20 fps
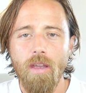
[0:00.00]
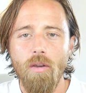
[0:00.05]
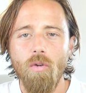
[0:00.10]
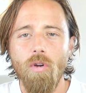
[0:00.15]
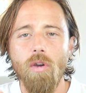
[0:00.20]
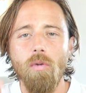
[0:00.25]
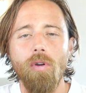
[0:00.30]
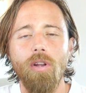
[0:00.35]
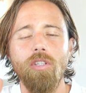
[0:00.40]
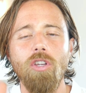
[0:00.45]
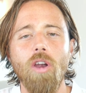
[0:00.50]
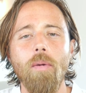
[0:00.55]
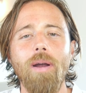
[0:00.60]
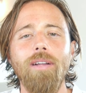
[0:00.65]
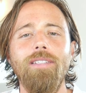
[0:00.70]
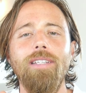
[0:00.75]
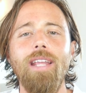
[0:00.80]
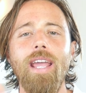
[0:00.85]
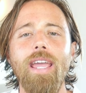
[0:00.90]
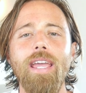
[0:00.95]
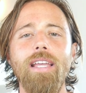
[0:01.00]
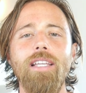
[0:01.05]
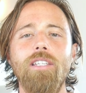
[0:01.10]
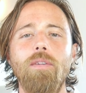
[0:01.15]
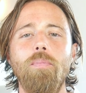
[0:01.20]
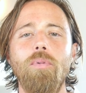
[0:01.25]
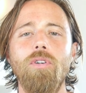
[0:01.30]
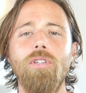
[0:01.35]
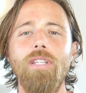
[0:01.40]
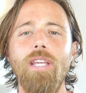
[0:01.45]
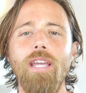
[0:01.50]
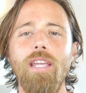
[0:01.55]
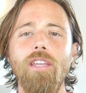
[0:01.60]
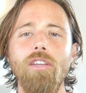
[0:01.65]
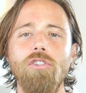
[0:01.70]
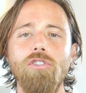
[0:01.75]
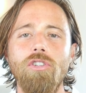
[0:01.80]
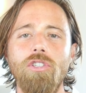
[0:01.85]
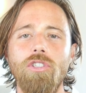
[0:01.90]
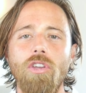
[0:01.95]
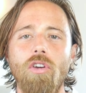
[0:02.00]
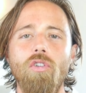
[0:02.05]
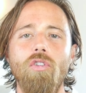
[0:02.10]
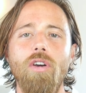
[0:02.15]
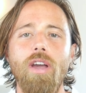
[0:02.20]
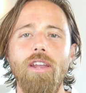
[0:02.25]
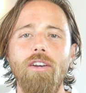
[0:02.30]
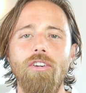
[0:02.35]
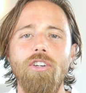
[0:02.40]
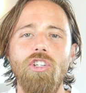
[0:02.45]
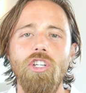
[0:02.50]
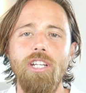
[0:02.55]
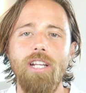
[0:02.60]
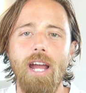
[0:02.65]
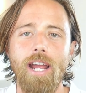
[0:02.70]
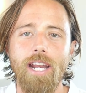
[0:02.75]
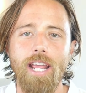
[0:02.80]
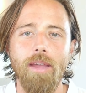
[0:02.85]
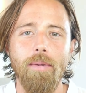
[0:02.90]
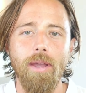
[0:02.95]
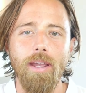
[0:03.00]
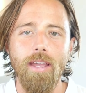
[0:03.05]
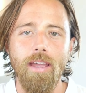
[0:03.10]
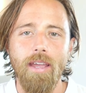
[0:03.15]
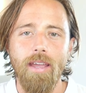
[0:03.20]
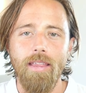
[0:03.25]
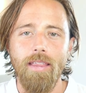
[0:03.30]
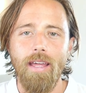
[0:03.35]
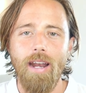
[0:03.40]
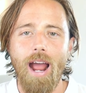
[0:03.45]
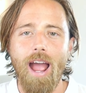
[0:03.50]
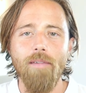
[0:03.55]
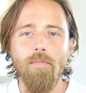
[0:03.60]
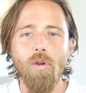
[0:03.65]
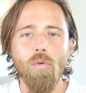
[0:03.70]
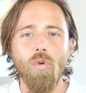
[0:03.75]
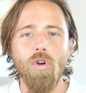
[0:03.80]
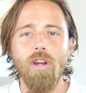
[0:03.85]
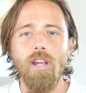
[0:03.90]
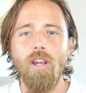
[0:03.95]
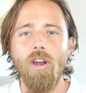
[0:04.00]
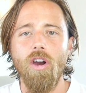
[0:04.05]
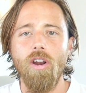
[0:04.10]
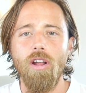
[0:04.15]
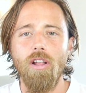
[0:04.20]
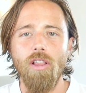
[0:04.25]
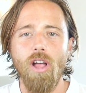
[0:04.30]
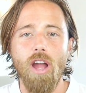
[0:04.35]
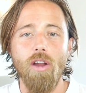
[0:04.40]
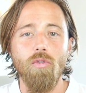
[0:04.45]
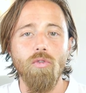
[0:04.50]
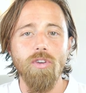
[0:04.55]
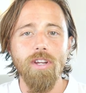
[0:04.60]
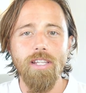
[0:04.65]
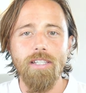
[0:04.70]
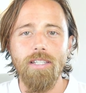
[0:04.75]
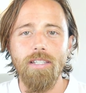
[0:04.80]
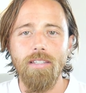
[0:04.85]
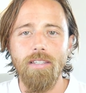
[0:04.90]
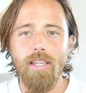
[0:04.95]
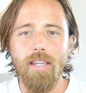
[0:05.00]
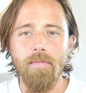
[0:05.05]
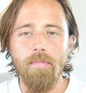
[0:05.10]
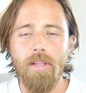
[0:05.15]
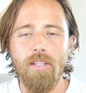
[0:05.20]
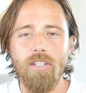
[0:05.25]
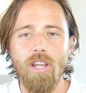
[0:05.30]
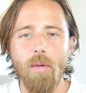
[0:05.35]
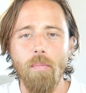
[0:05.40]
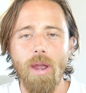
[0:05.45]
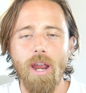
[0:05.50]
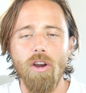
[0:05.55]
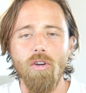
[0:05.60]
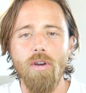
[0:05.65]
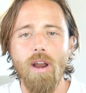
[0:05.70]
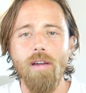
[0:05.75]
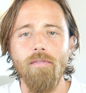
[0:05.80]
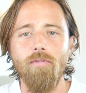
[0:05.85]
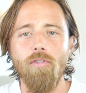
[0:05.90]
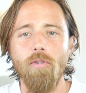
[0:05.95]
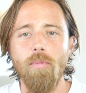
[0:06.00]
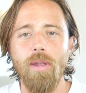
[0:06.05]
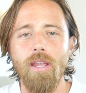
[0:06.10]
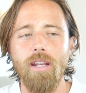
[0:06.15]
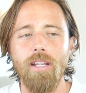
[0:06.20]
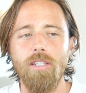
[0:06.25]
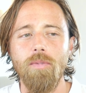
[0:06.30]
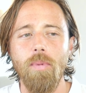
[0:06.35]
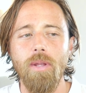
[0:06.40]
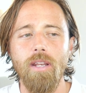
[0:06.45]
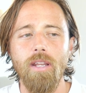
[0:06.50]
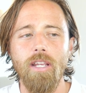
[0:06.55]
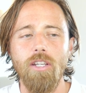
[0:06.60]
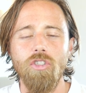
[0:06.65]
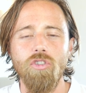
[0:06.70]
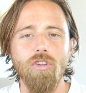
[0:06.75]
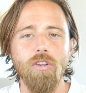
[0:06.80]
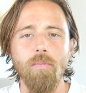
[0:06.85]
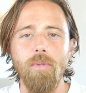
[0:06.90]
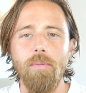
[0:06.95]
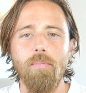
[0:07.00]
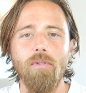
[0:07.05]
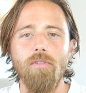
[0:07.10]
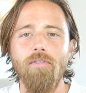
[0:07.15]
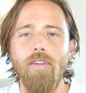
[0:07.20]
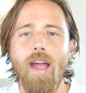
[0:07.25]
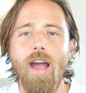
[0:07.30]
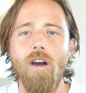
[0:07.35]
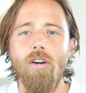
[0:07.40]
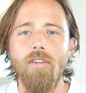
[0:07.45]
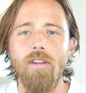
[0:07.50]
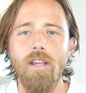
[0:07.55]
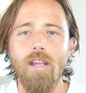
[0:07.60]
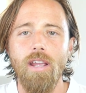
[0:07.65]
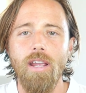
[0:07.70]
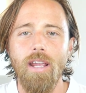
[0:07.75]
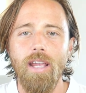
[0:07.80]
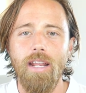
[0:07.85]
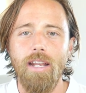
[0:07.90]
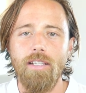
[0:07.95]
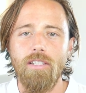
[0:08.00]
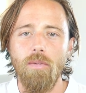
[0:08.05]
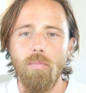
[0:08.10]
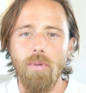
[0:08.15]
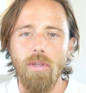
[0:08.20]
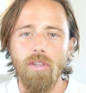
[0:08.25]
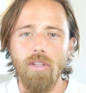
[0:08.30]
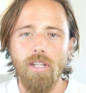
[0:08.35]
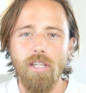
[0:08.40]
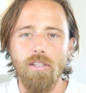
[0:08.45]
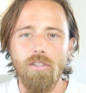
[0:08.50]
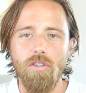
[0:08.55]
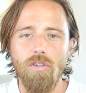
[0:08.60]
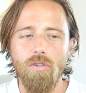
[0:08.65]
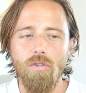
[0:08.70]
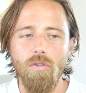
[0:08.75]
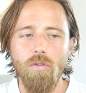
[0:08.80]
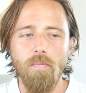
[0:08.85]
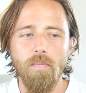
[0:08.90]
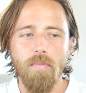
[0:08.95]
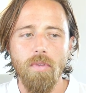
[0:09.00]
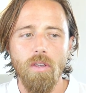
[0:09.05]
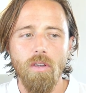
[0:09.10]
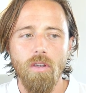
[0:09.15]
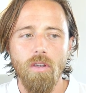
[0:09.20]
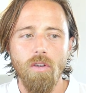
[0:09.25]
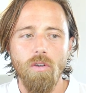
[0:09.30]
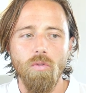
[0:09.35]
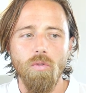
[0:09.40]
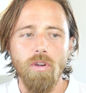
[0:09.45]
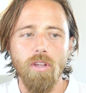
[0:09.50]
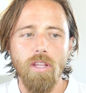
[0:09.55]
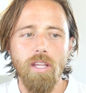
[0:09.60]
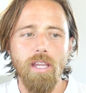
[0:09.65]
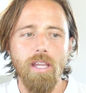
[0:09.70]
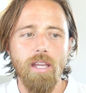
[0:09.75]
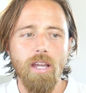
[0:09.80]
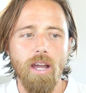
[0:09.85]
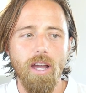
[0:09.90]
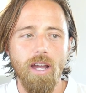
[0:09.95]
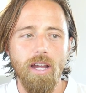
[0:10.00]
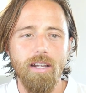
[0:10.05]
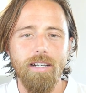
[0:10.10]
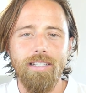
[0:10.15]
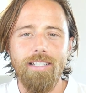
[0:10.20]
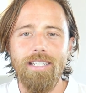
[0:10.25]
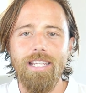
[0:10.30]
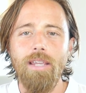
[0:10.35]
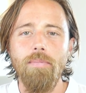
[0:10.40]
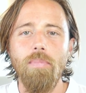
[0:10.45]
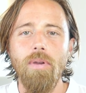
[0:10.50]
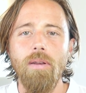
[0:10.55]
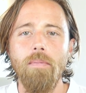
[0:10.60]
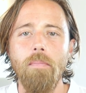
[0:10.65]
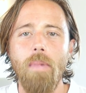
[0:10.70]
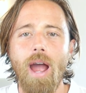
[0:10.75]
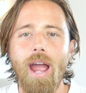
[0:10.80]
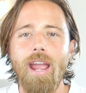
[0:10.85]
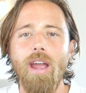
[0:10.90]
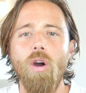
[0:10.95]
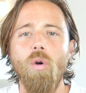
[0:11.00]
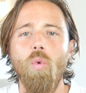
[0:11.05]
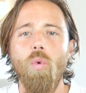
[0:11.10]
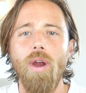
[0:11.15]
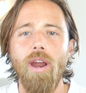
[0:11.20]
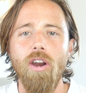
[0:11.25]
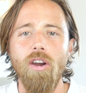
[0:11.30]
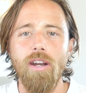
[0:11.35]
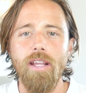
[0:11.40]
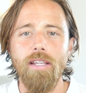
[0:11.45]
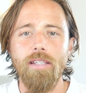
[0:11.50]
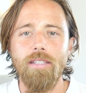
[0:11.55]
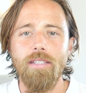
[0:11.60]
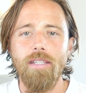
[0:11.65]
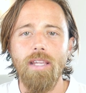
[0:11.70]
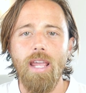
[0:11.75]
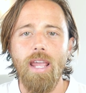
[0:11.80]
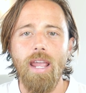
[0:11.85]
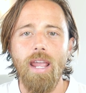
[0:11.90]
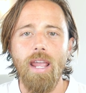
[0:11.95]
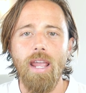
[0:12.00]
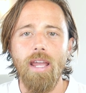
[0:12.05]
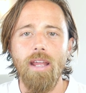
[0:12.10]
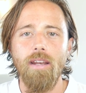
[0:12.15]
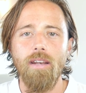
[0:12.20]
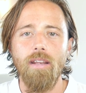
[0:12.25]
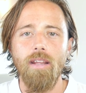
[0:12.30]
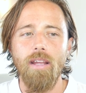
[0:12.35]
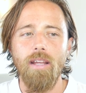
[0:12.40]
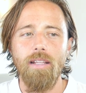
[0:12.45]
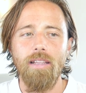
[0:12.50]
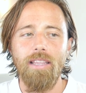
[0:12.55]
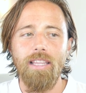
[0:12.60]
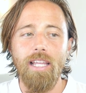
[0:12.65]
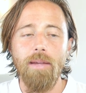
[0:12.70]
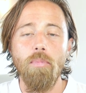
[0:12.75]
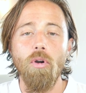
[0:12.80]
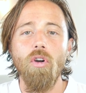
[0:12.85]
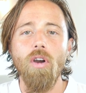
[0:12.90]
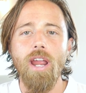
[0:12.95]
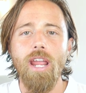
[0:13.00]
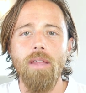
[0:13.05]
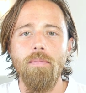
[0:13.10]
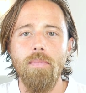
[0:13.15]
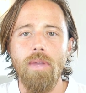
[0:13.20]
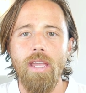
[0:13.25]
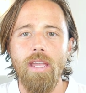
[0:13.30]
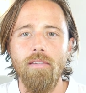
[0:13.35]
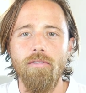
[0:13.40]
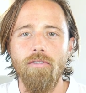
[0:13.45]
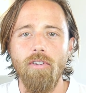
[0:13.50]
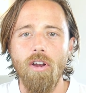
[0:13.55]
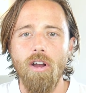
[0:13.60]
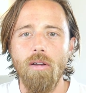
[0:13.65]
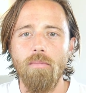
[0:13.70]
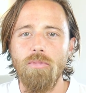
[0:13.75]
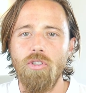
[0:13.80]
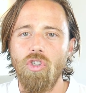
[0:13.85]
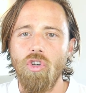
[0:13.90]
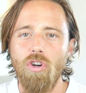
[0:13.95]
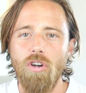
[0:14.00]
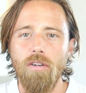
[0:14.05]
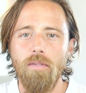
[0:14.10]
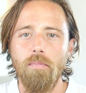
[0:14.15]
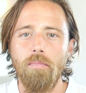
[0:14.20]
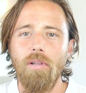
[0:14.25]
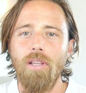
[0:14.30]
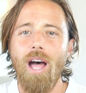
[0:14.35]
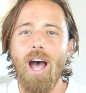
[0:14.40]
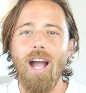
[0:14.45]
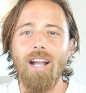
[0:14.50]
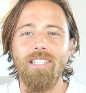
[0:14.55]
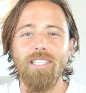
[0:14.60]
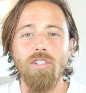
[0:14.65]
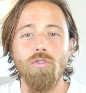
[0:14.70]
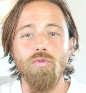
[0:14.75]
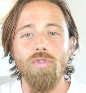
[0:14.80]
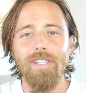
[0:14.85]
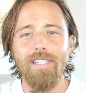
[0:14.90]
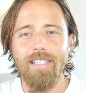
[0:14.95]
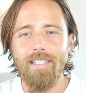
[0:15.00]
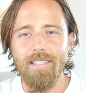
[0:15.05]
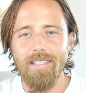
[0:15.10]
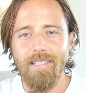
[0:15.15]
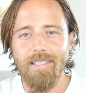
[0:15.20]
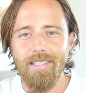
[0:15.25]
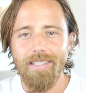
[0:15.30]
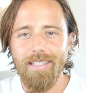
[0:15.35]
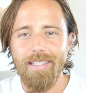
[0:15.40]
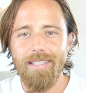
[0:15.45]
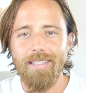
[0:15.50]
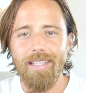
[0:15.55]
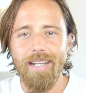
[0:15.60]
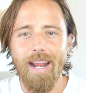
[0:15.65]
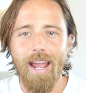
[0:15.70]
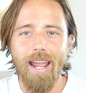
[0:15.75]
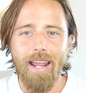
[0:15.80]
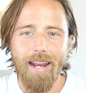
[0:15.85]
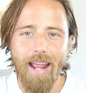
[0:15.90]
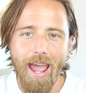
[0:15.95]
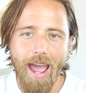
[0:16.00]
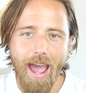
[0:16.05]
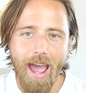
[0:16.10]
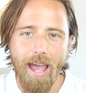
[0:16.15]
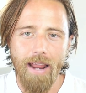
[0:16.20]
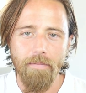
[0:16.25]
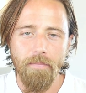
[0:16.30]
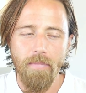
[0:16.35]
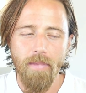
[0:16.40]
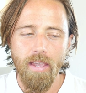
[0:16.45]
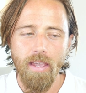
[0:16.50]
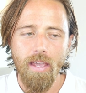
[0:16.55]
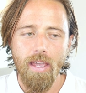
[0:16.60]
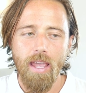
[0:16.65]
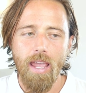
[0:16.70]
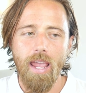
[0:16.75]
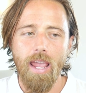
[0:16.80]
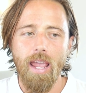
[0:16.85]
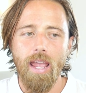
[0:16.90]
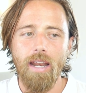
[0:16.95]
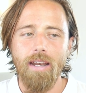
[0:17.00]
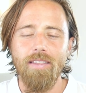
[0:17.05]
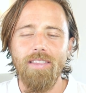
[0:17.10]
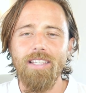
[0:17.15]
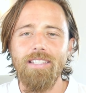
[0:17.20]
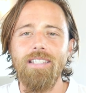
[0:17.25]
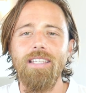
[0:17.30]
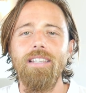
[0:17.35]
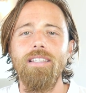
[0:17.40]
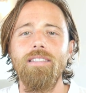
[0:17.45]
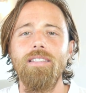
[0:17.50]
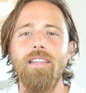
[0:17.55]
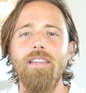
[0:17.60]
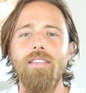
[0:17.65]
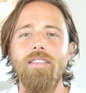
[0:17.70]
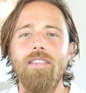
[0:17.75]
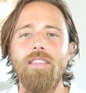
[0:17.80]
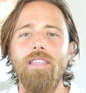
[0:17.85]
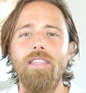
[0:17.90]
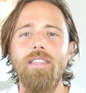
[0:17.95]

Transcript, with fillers: What I want to talk about today is a particular subtle energy dynamic that I've been working on a lot recently. It's come back around for me, and it's been extremely profound in its ability to really deepen my awareness and liberate me from certain blocks and resistances that I had had. And this is